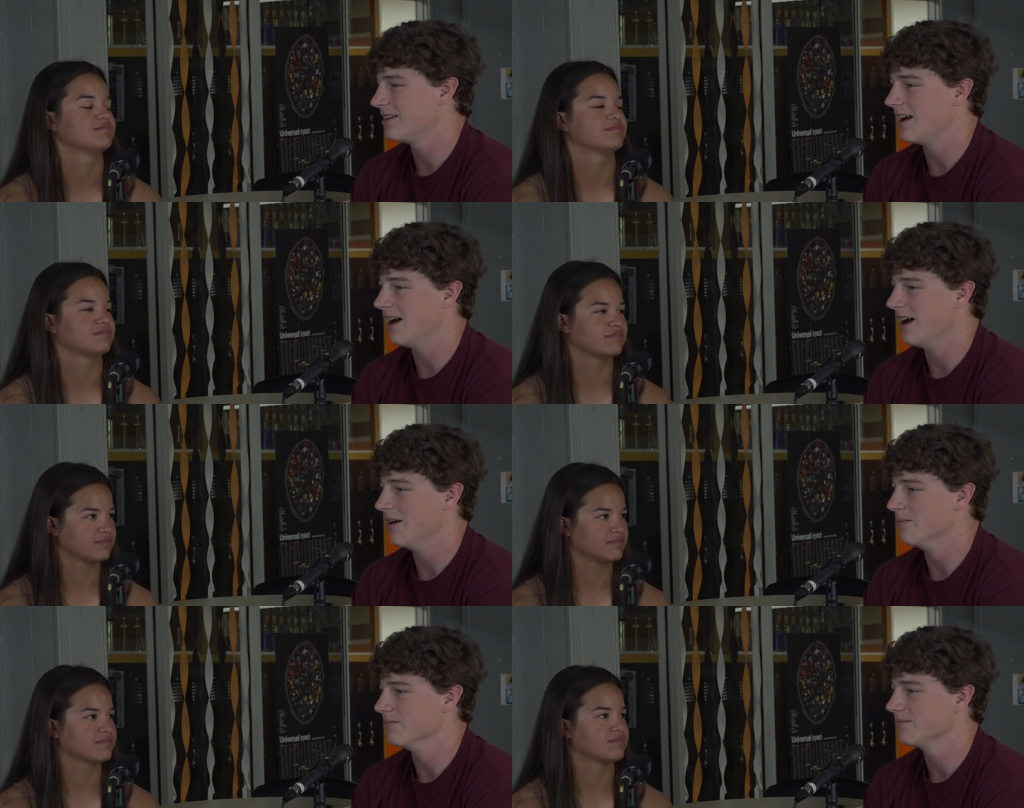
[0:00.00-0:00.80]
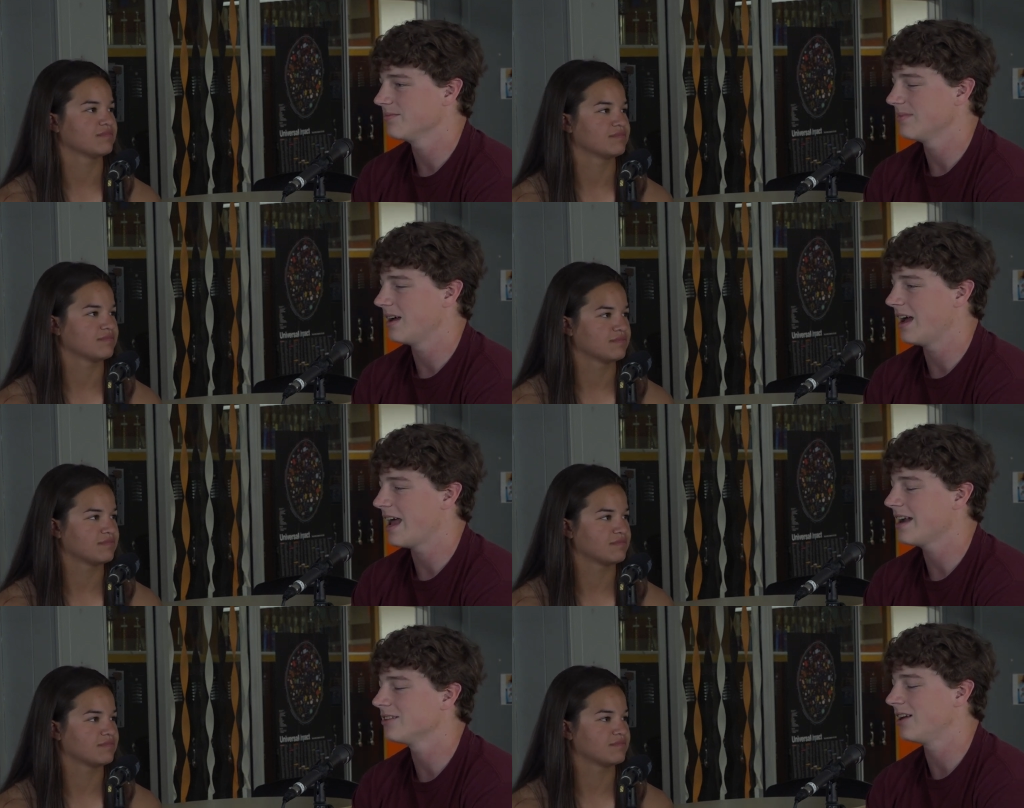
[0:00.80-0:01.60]
Speaker 1: Um, I
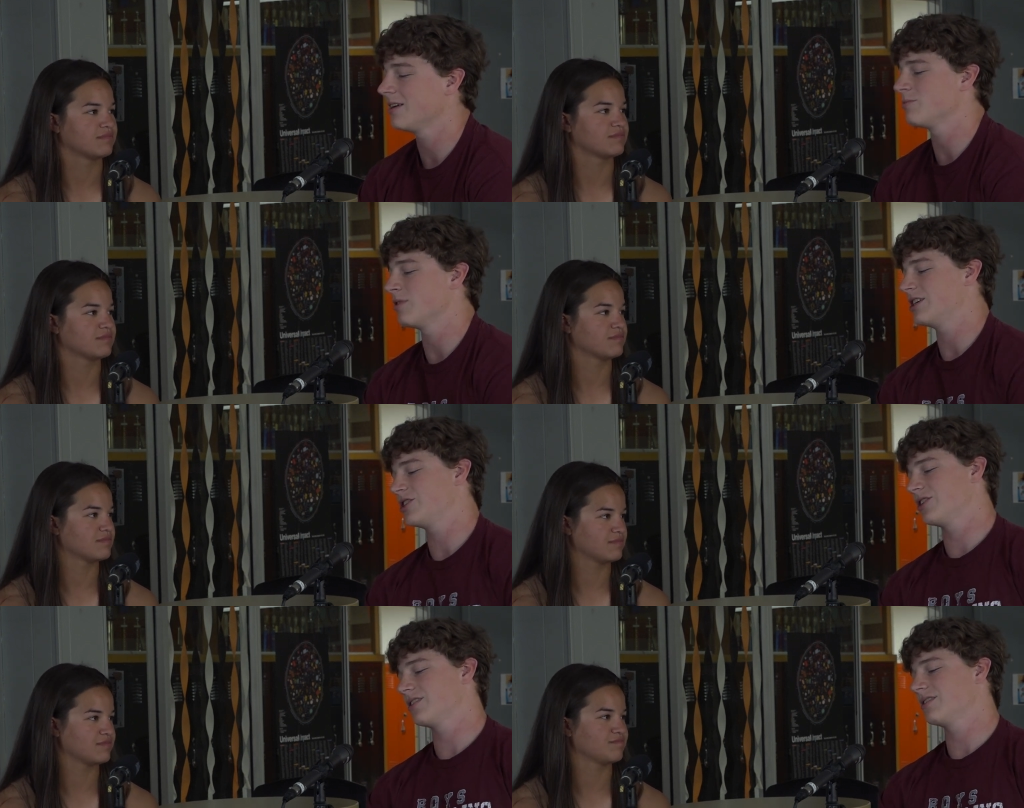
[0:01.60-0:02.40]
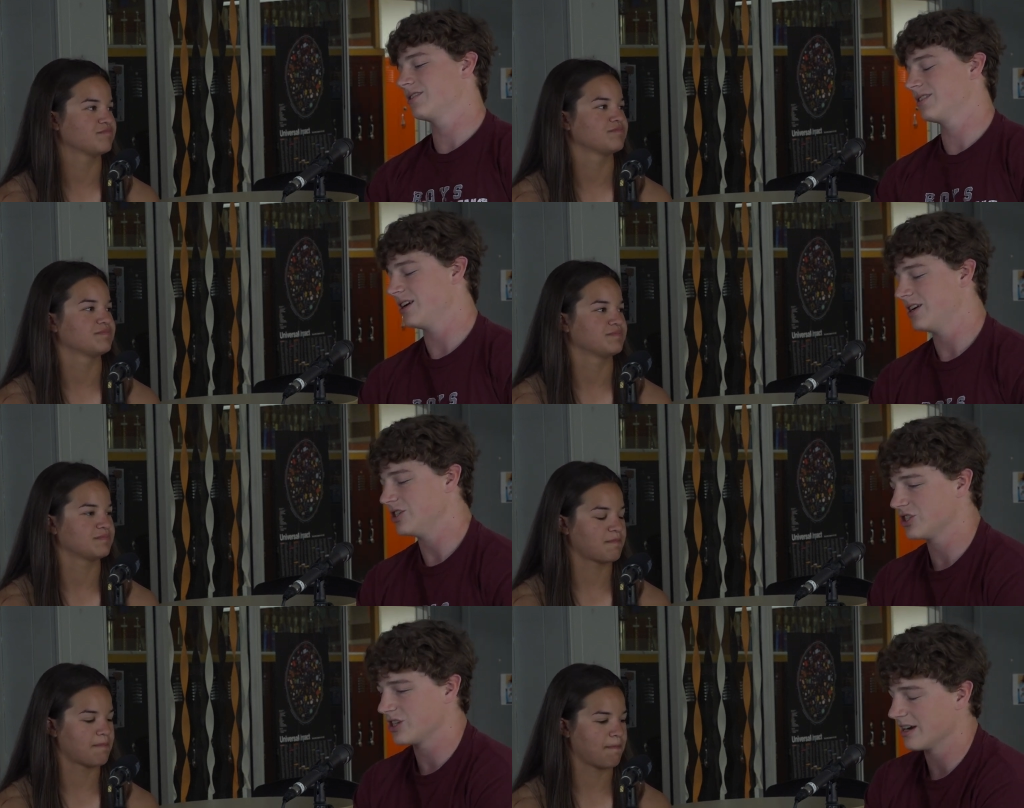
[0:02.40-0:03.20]
had a lot of pressure
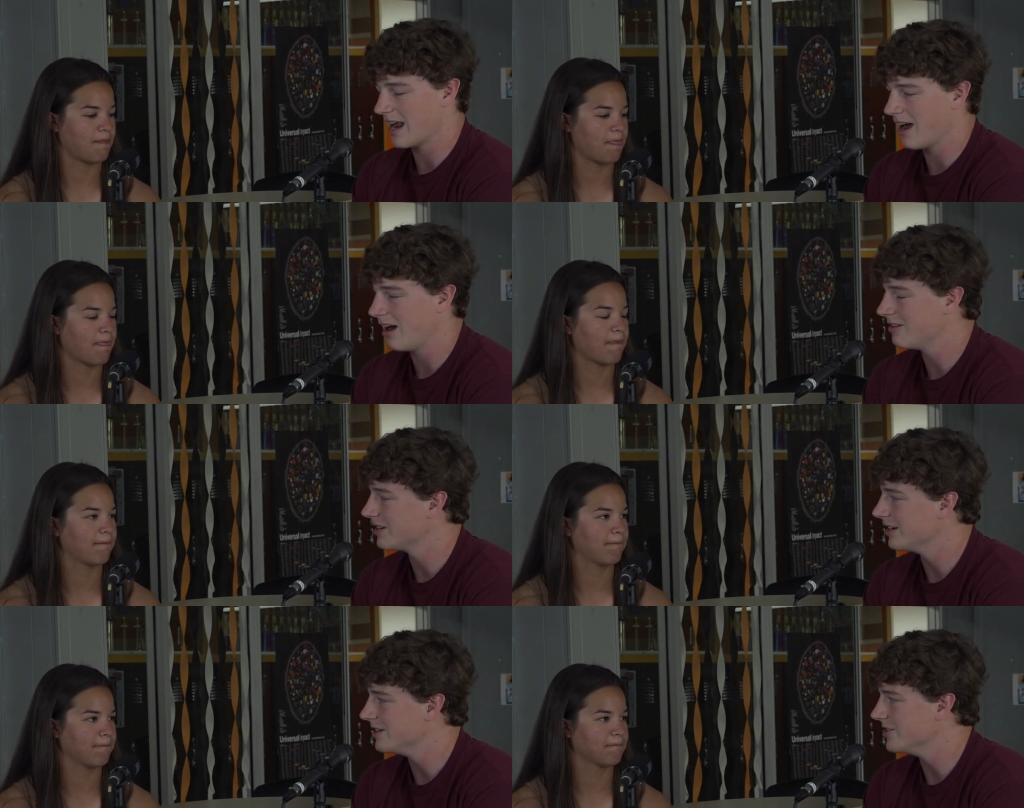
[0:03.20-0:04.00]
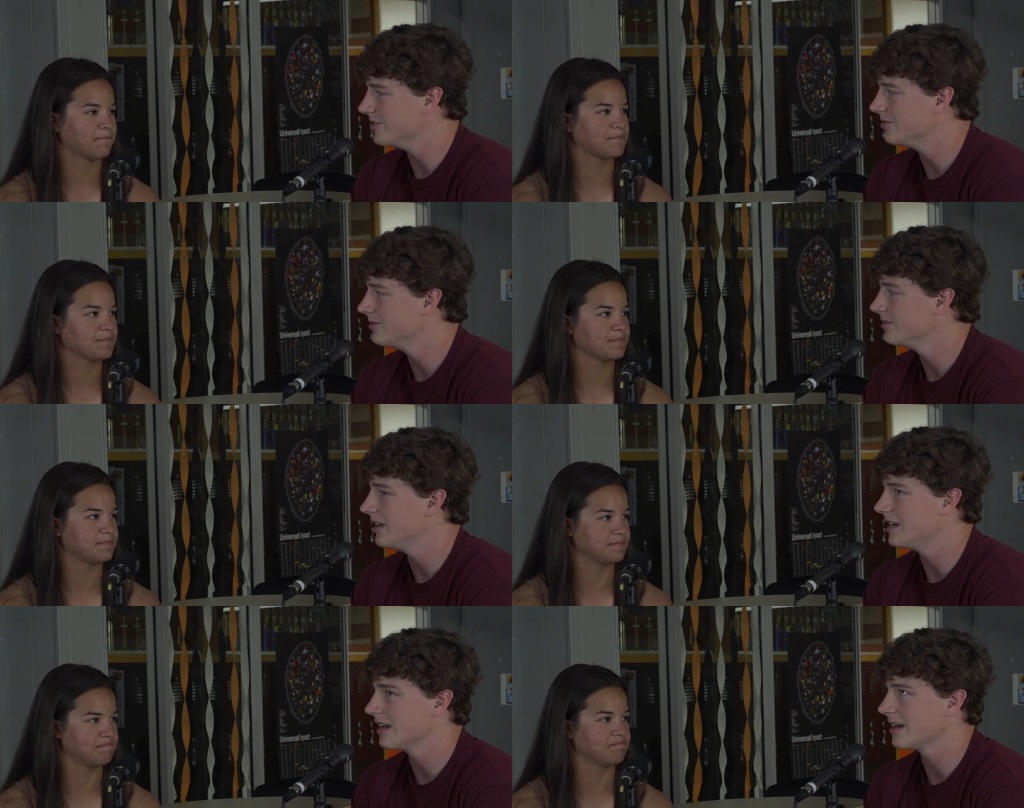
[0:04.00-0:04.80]
just on how I was gonna do
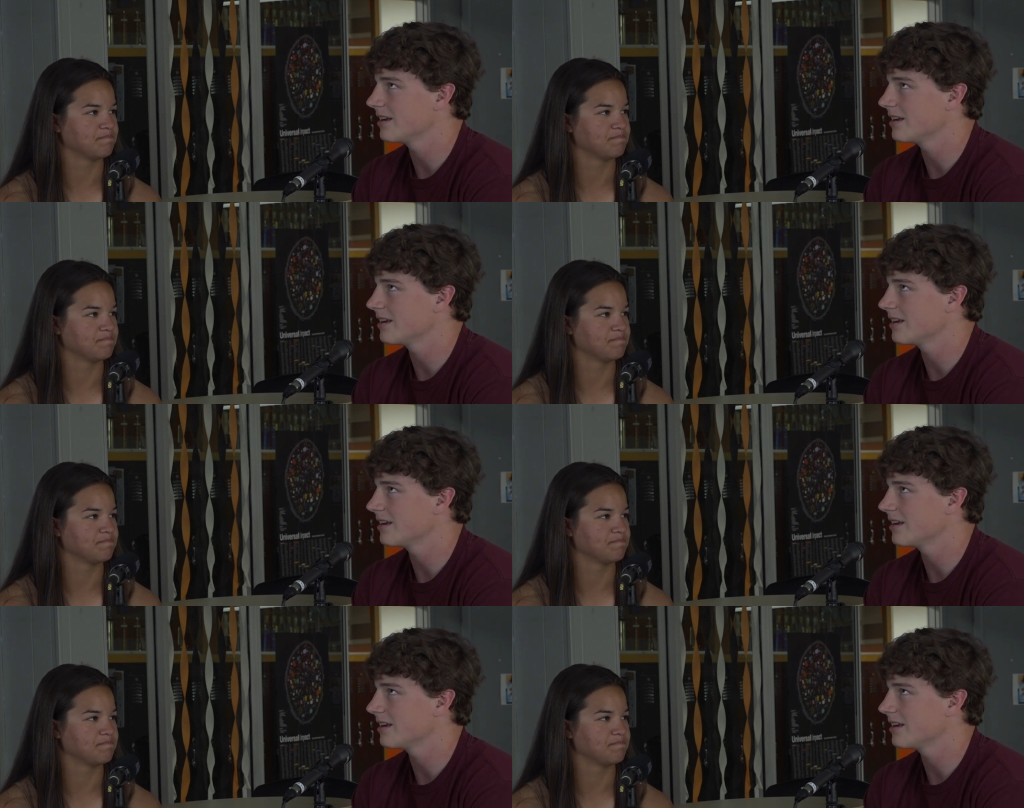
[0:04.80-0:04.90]
as mm-hmm.